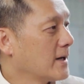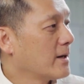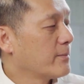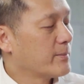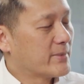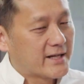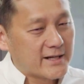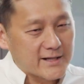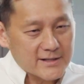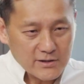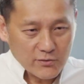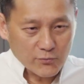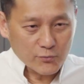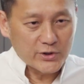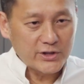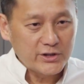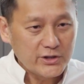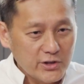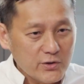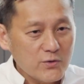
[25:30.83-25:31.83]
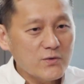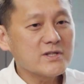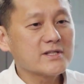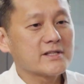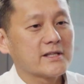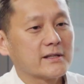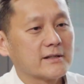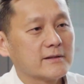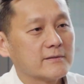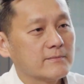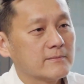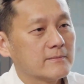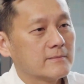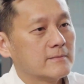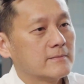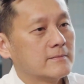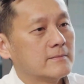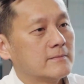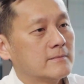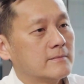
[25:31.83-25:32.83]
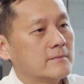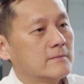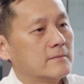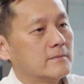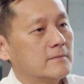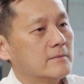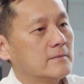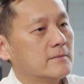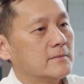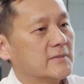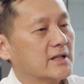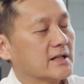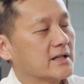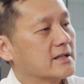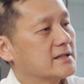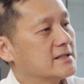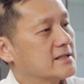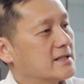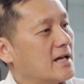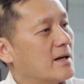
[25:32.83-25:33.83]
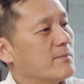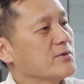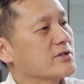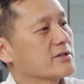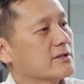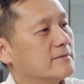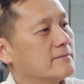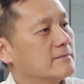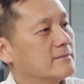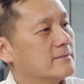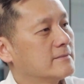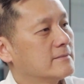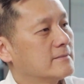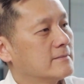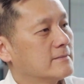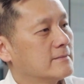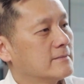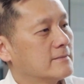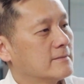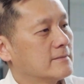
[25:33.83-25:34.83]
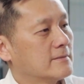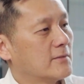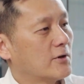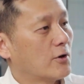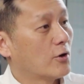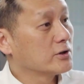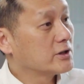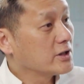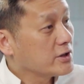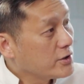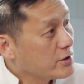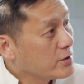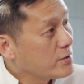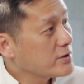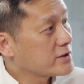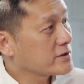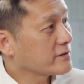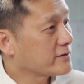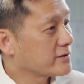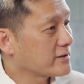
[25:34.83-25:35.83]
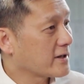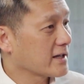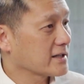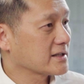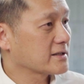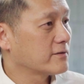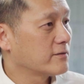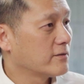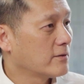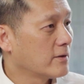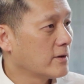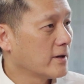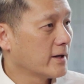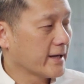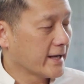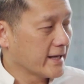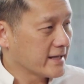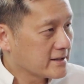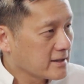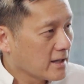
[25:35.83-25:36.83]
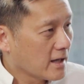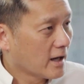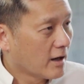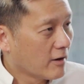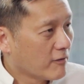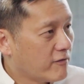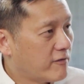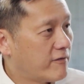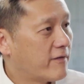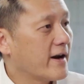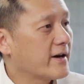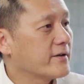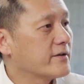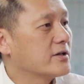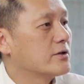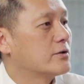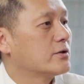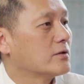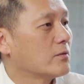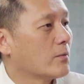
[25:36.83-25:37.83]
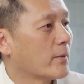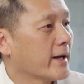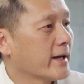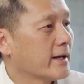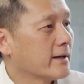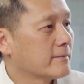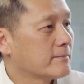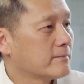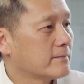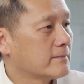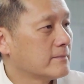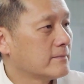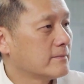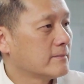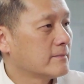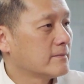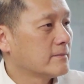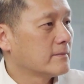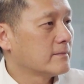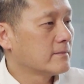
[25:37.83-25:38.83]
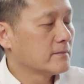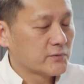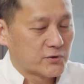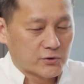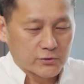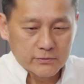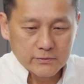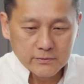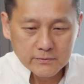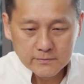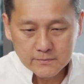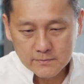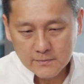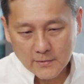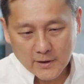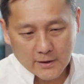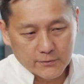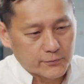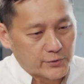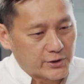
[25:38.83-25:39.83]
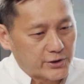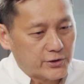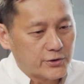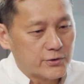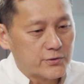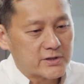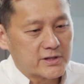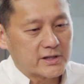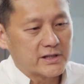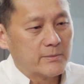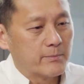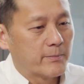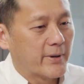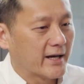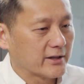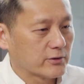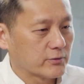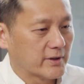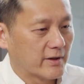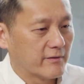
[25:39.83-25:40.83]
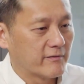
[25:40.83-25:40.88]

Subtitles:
Because reducing the consumption or the use of drugs is a very good way to reduce the impact to the